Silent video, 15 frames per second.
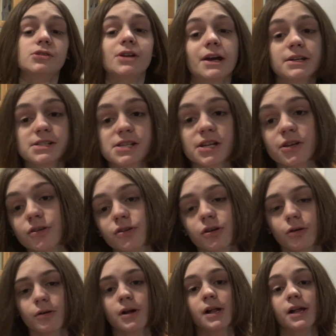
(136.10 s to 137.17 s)
the next thing you
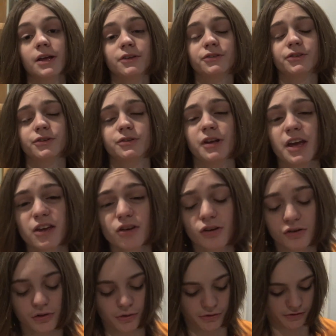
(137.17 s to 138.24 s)
do is you take
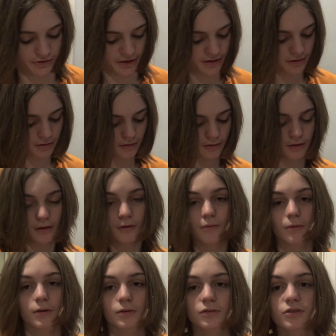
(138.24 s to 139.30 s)
your glue stick.
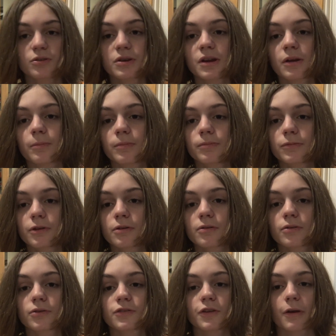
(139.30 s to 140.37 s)
You need a
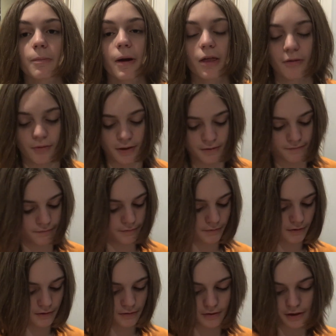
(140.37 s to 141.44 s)
glue stick, by the way.
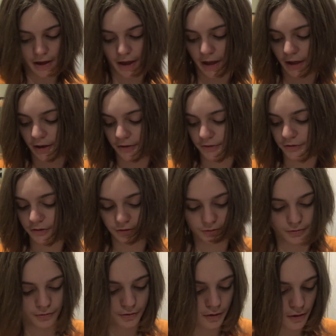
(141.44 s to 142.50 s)
And
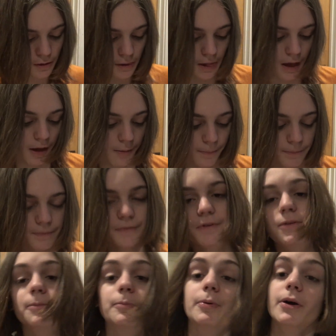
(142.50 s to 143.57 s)
you
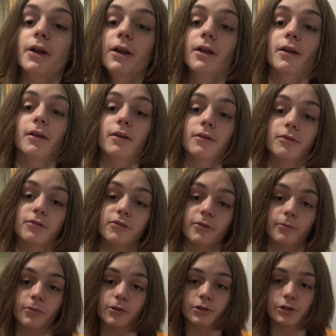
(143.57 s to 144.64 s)
put
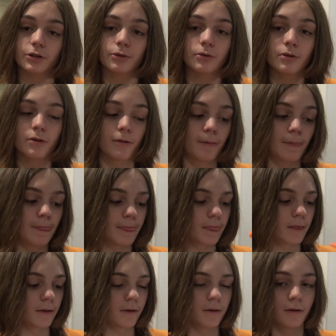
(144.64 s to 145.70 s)
some glue
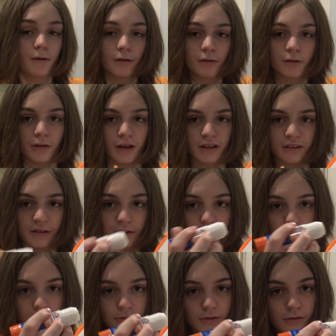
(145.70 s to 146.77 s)
like
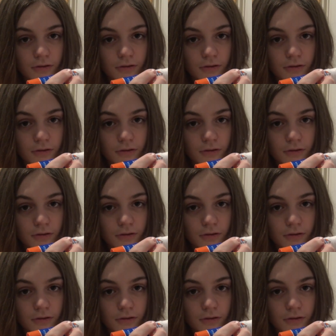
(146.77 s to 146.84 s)
this.